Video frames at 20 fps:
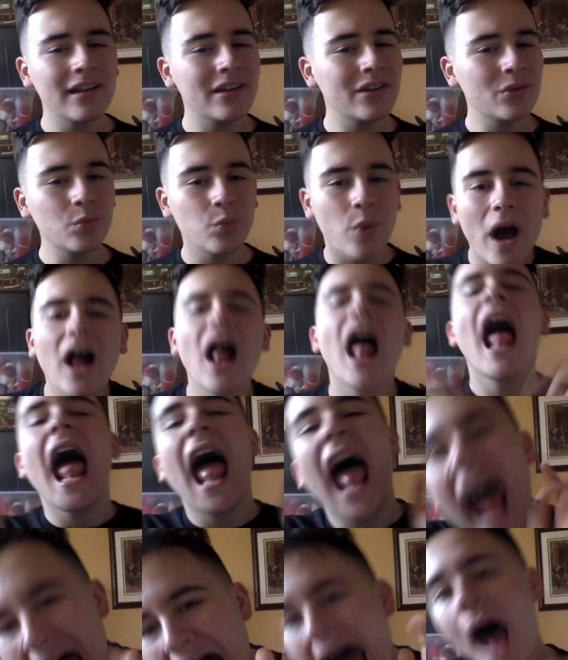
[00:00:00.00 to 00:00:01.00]
and well,
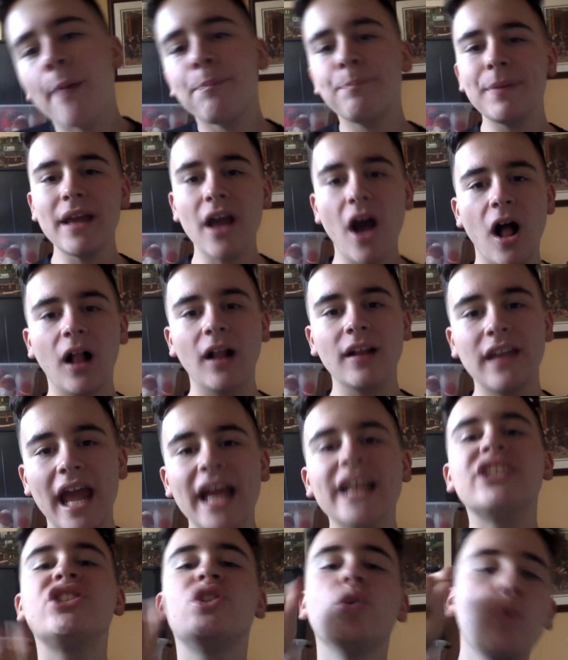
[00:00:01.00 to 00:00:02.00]
happy
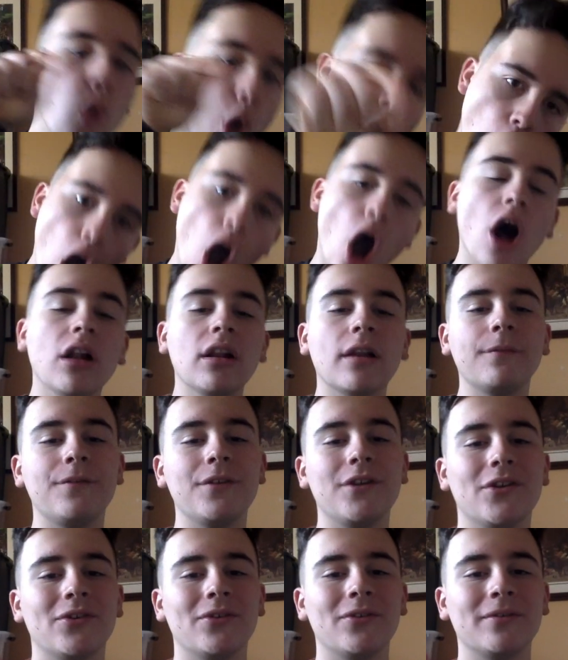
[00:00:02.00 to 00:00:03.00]
holidays to all of
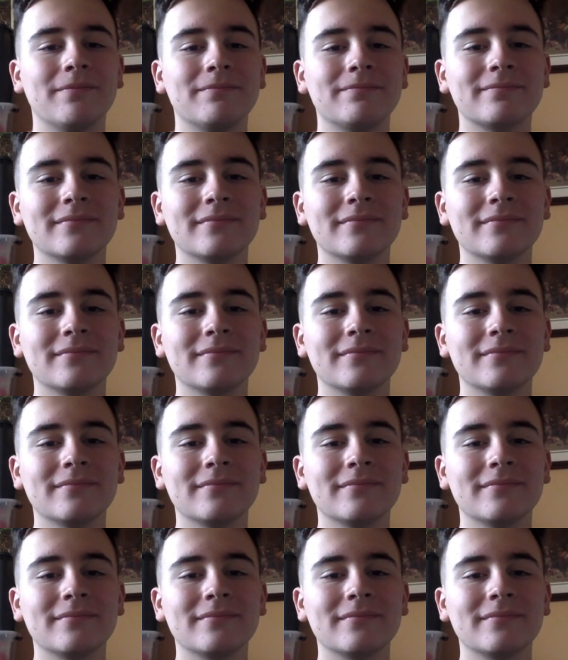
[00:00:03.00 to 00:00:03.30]
you.